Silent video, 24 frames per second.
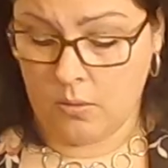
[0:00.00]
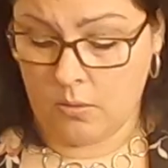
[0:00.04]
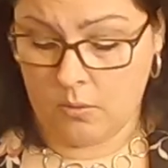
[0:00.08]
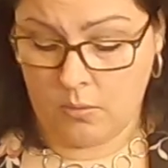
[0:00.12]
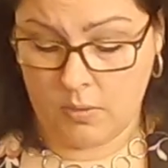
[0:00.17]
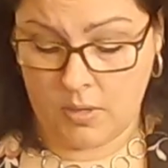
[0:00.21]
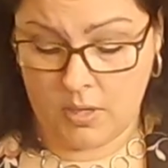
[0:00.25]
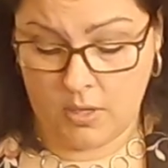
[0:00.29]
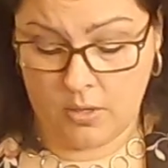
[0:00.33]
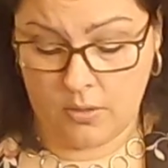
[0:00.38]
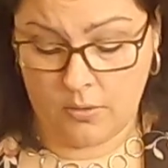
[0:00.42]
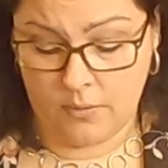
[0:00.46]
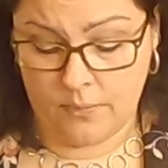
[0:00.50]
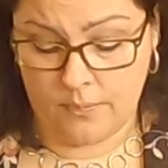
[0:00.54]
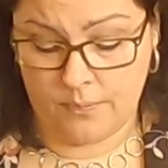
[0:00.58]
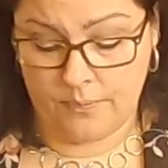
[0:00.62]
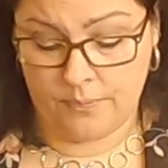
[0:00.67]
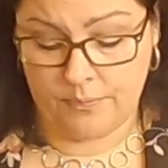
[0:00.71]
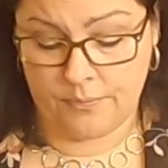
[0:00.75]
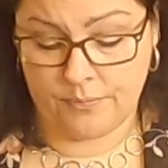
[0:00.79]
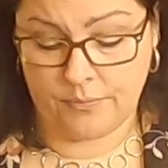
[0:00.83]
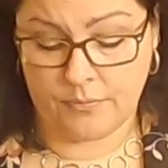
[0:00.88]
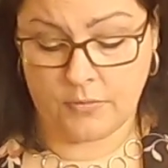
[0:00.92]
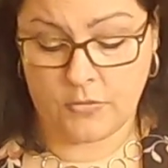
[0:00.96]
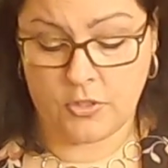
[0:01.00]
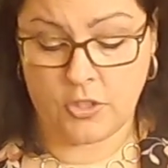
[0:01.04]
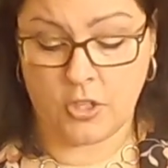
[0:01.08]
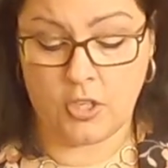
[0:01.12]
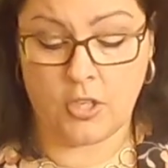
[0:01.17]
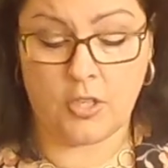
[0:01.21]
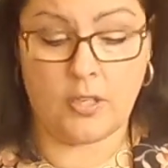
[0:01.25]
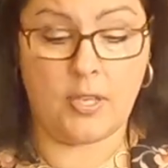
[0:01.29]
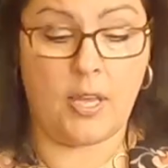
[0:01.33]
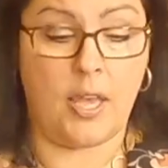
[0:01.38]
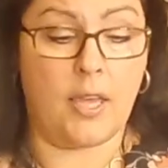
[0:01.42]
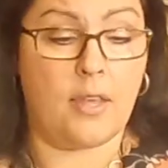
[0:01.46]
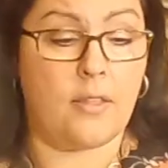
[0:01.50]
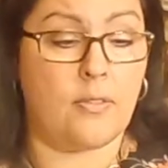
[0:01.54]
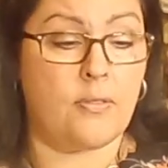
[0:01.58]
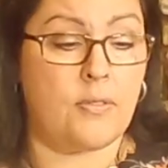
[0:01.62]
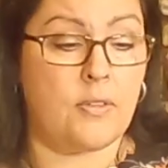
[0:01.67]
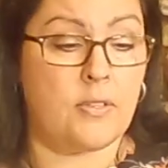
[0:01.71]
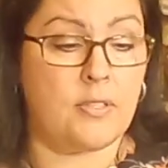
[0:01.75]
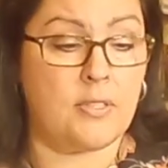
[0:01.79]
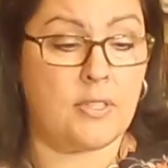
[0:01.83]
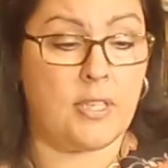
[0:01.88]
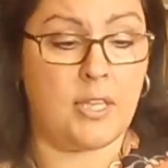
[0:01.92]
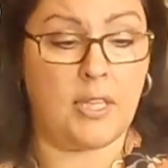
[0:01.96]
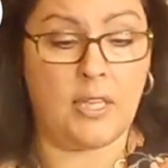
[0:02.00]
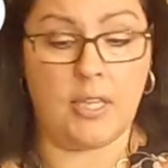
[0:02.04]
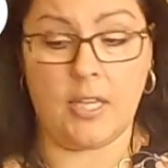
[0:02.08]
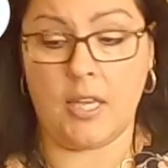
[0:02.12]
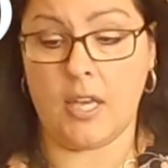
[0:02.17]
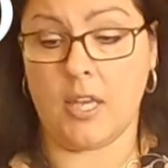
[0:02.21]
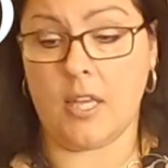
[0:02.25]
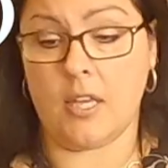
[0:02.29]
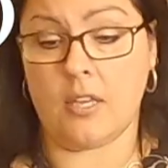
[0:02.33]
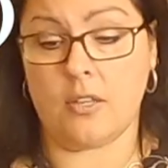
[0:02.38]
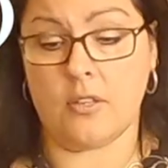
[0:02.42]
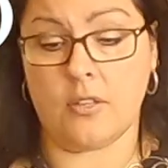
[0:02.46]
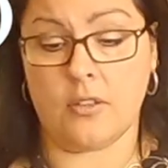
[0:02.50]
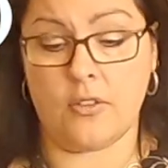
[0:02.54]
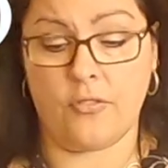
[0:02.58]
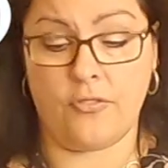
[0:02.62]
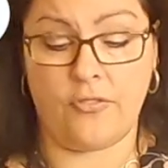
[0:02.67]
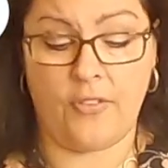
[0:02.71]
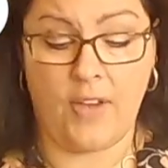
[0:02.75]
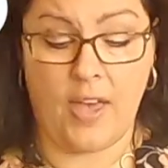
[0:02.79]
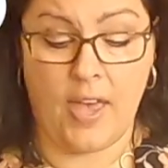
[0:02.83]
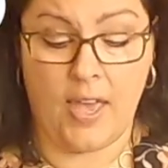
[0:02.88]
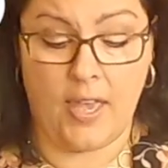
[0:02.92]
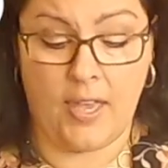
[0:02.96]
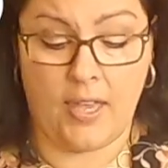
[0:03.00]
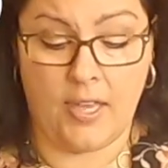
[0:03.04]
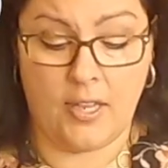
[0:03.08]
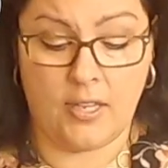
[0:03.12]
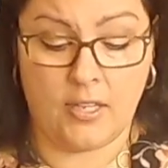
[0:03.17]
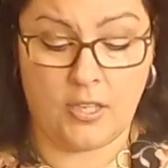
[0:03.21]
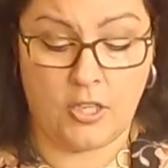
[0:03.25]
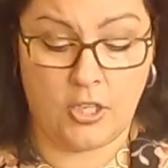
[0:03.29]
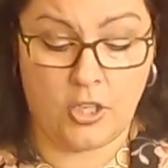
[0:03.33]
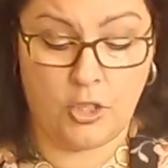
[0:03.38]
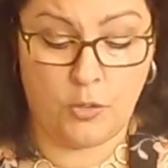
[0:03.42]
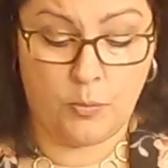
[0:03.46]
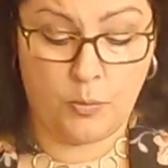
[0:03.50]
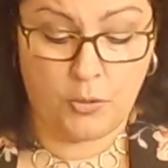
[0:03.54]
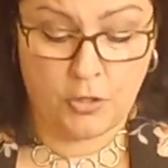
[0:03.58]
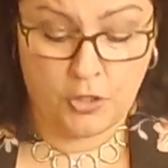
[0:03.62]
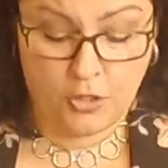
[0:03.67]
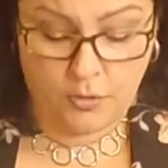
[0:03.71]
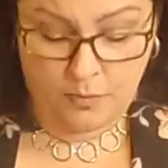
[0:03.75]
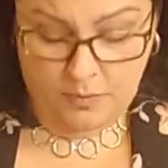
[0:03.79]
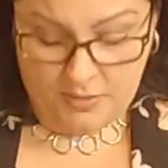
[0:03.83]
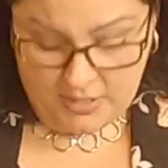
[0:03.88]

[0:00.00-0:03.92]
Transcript: Well, so you take the skinny end of the fat end and you push them